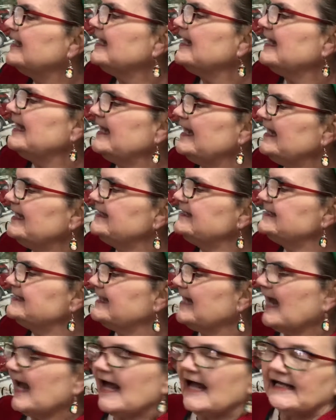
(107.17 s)
He
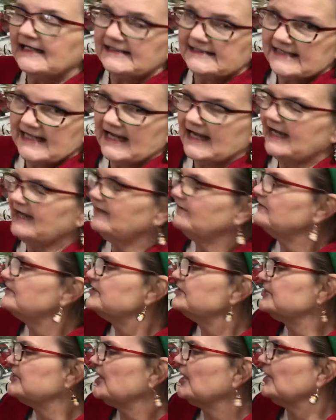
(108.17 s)
snagged Dave's
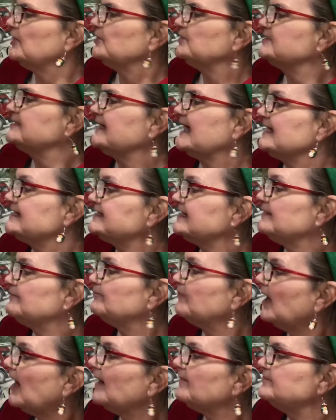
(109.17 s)
toast as it
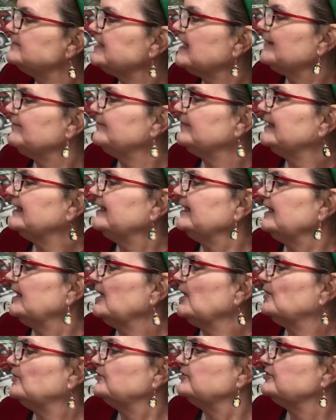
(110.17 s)
popped up in the
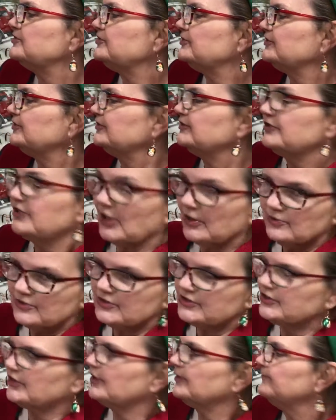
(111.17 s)

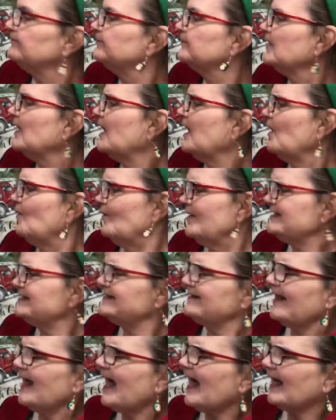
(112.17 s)
toaster. What's
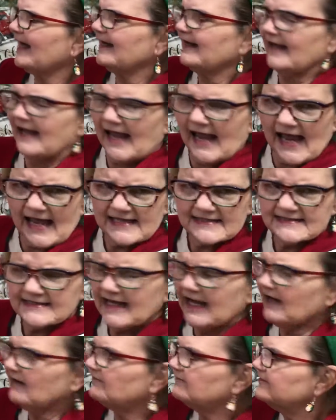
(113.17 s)
that? Asked
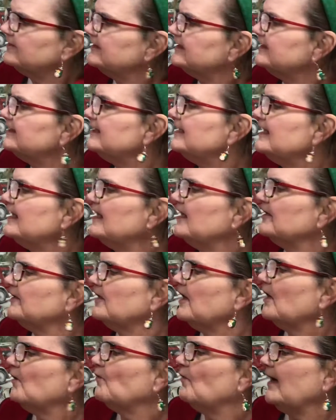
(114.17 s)
Alvin,
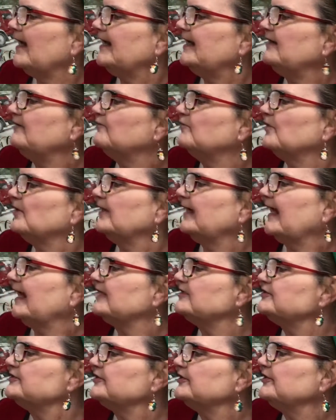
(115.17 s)
not waiting for an
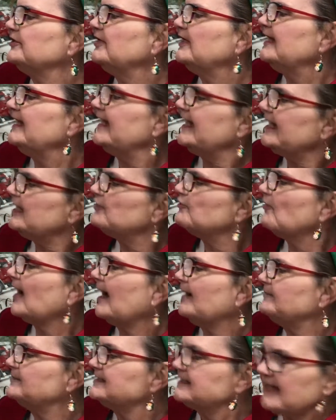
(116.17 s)
answer. He
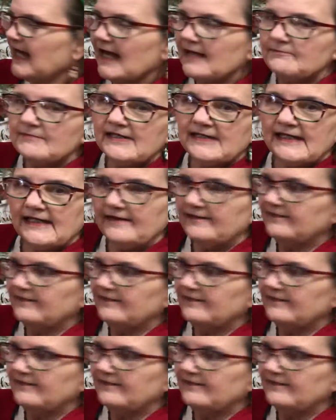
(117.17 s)
grabbed Simon and